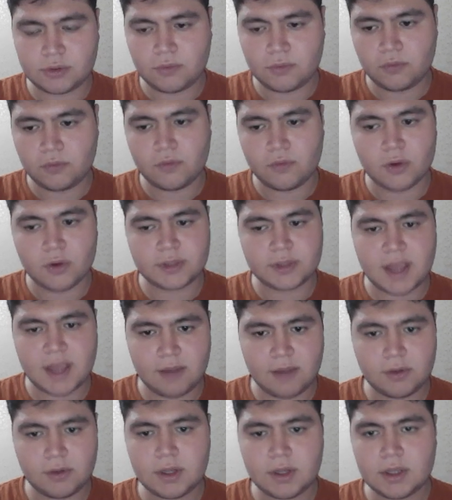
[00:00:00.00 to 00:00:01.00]
won't
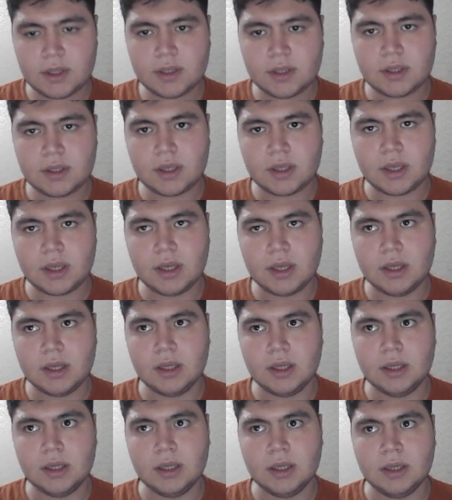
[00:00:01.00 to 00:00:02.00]
have
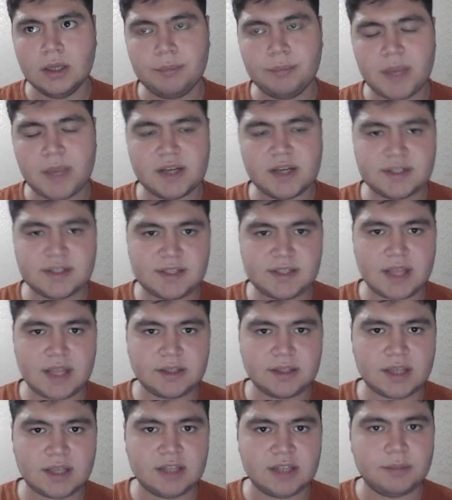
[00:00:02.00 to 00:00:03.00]
package
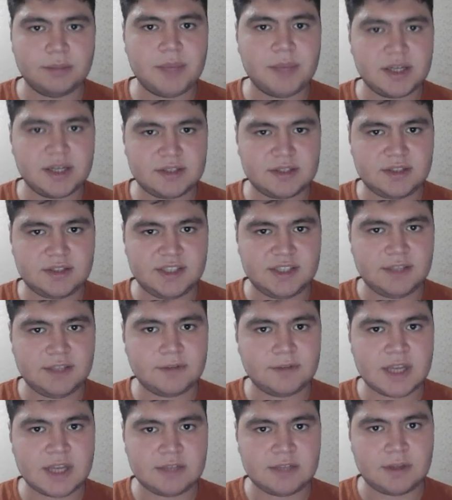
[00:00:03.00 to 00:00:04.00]
sending and the package
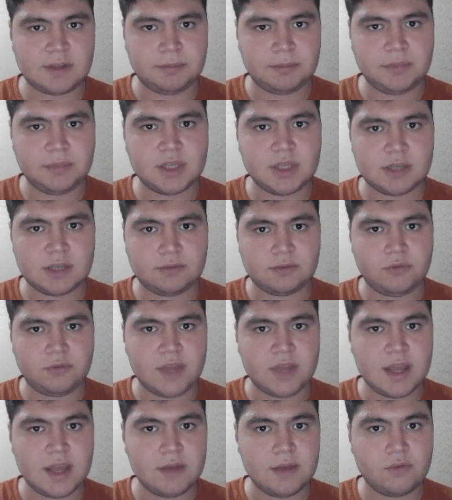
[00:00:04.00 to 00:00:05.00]
receiving as well, because
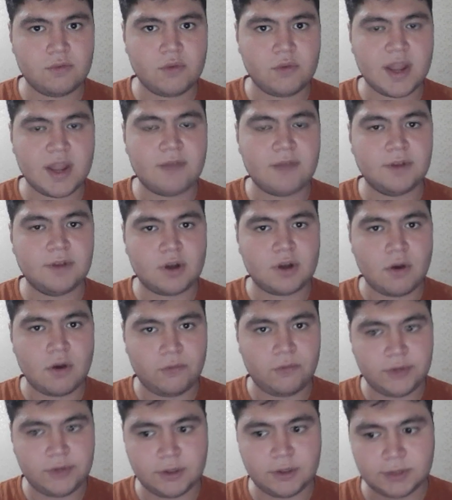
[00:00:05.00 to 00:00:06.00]
we have it
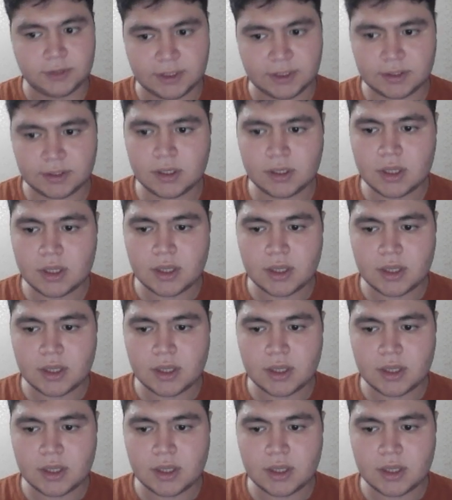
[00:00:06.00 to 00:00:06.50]
configured it